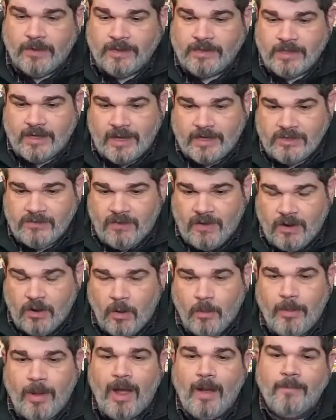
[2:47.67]
It's a nice
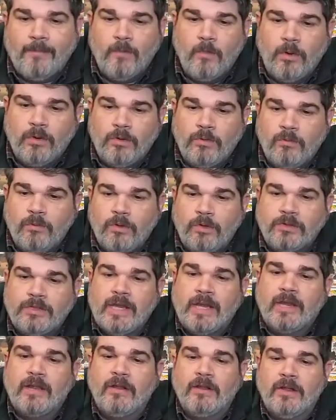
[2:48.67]
Funko Pop. We'll, we'll
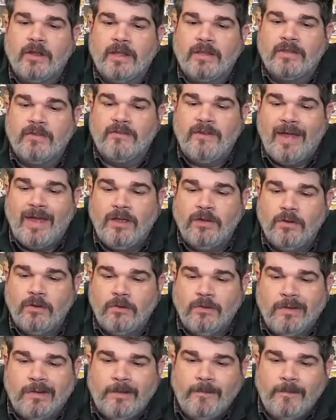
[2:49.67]
take a look at the value.